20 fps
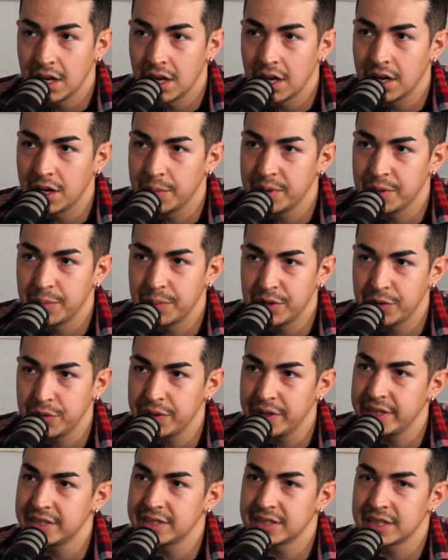Um, in the Middle
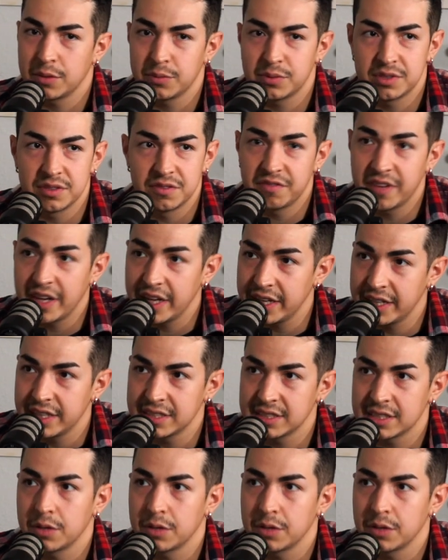East. I was in Vegas.